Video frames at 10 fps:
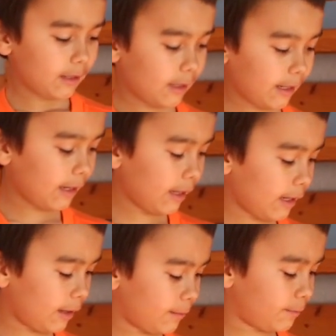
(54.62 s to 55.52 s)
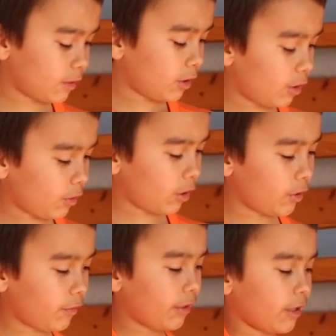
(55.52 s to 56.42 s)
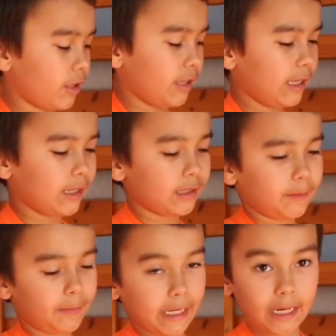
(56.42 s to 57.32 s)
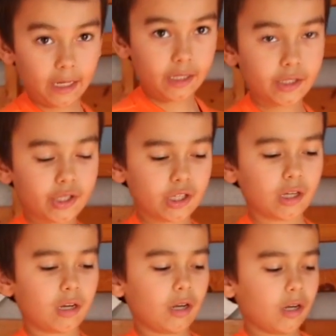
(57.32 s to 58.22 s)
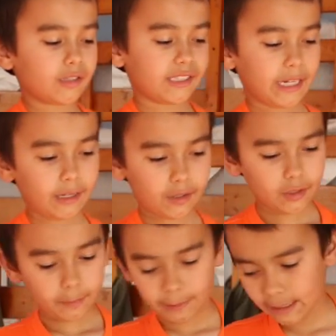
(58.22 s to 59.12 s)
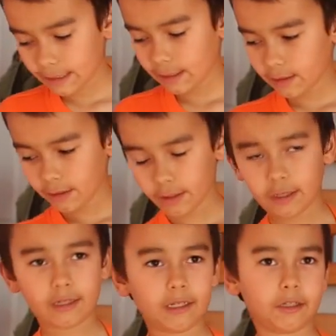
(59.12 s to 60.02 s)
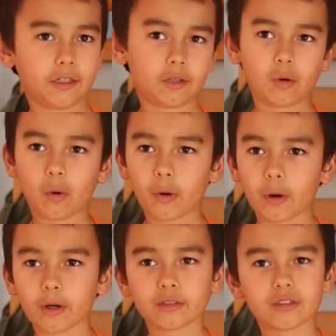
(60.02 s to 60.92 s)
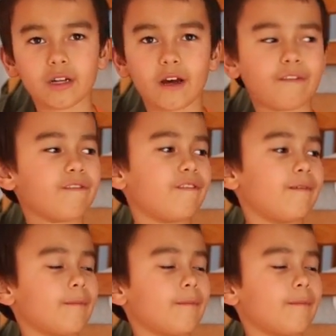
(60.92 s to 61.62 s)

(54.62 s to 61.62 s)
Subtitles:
Okay, and all you're really going to need is a big cage, set your bedding, you're going to need your decor and stuff.